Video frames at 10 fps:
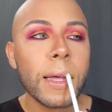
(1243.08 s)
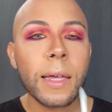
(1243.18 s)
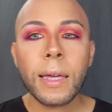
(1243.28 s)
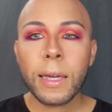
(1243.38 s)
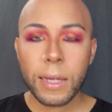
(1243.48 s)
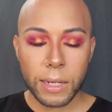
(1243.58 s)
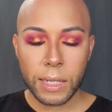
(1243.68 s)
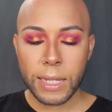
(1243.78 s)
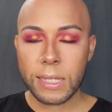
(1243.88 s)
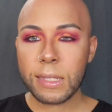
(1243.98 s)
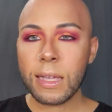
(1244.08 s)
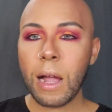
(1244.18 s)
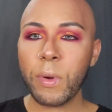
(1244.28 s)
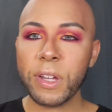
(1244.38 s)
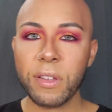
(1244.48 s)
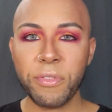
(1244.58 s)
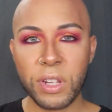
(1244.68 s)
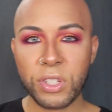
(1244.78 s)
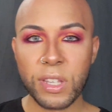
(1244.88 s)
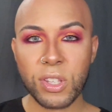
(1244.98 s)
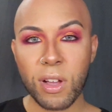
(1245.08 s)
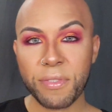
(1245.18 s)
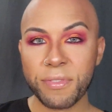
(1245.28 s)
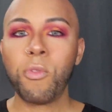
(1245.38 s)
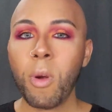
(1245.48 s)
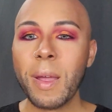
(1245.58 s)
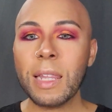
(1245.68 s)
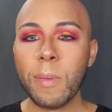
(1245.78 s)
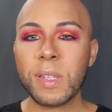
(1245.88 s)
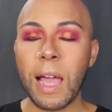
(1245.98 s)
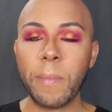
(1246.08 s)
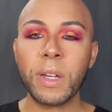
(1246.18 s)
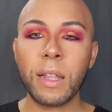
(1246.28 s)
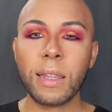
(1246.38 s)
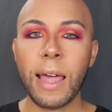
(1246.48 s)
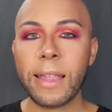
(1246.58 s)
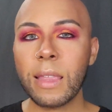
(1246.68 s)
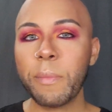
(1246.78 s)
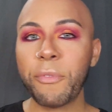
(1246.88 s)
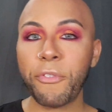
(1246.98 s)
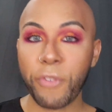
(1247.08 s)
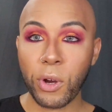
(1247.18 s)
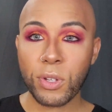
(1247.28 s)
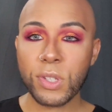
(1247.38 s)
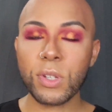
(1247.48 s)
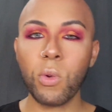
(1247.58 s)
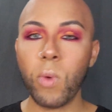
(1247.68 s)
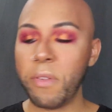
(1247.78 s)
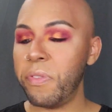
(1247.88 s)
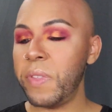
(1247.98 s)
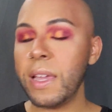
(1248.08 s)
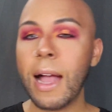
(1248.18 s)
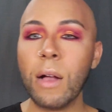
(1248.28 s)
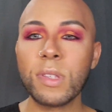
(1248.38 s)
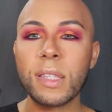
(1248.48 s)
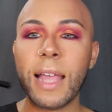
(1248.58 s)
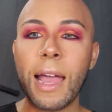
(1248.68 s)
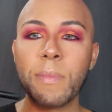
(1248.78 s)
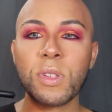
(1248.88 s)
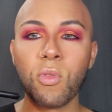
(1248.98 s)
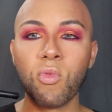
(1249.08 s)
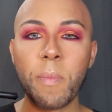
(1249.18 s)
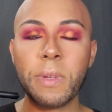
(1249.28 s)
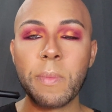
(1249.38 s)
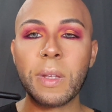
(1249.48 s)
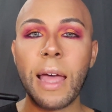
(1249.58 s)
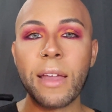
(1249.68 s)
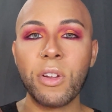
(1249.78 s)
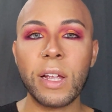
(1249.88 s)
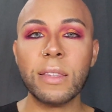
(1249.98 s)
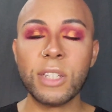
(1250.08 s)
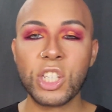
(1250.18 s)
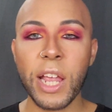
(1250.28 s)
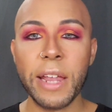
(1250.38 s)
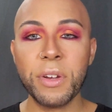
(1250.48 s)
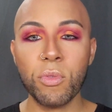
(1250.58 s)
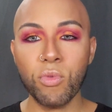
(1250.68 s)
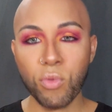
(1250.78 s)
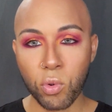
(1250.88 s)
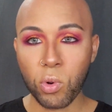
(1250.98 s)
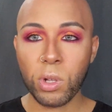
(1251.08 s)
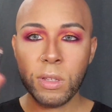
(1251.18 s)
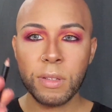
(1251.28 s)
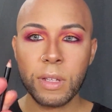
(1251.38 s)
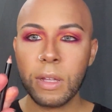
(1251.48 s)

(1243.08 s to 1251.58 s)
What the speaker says: And let's see how we're going to finish this off. For my lips, I'm going to line them first with the HAUS Labs Rip Lip Liner in the shade Rule.